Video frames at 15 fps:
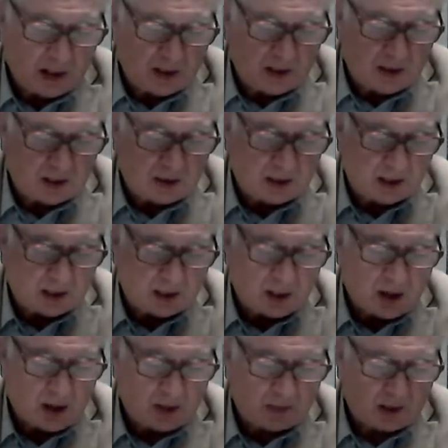They said,
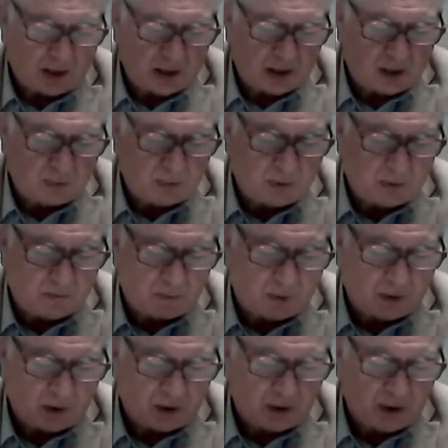"Come, let us build
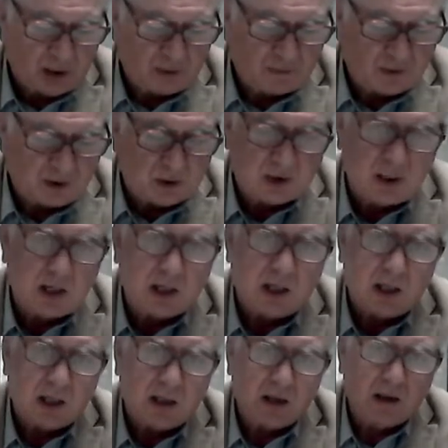for ourselves a
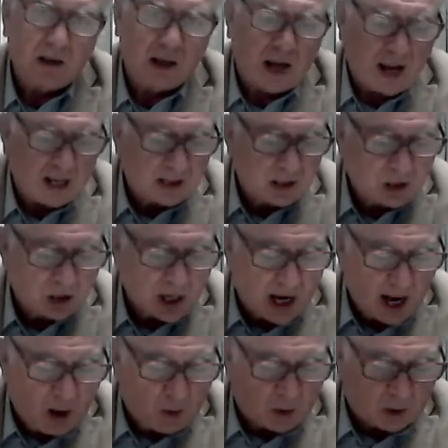city and a
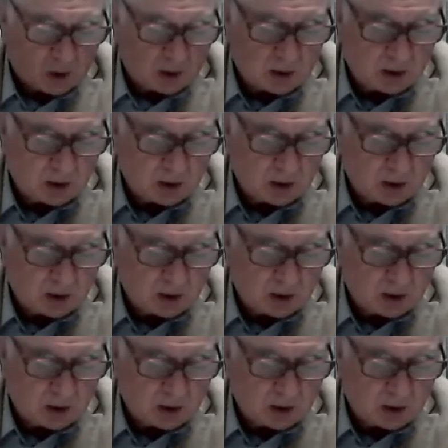tower,